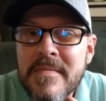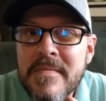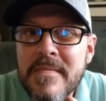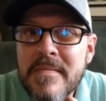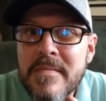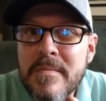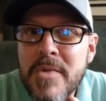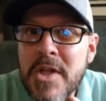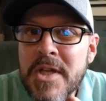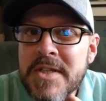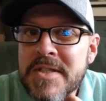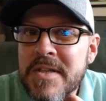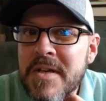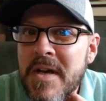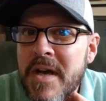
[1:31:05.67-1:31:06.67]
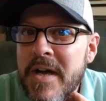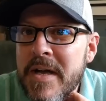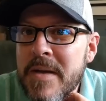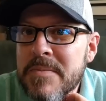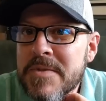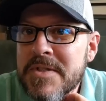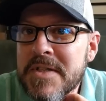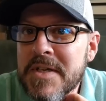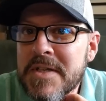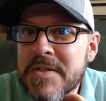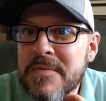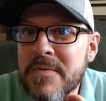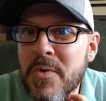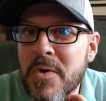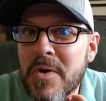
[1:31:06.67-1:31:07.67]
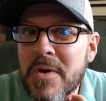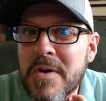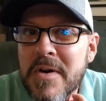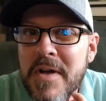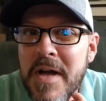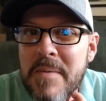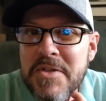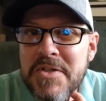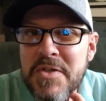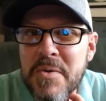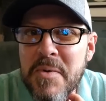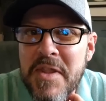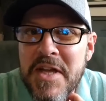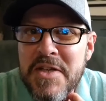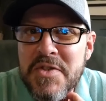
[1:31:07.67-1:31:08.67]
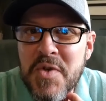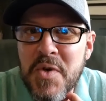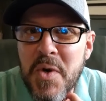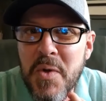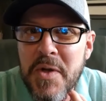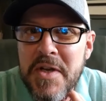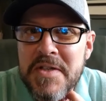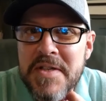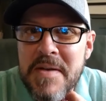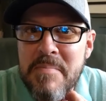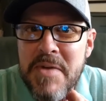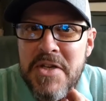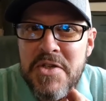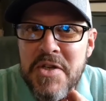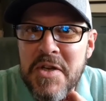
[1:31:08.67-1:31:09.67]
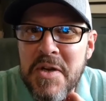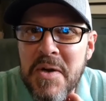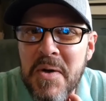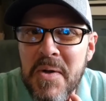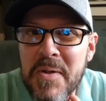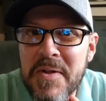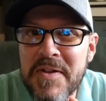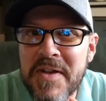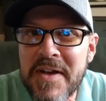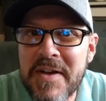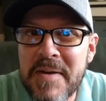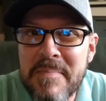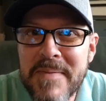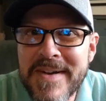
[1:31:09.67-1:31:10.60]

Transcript: Melissa, I am 6'4". I'm assuming that's trolling because I mention it all the time.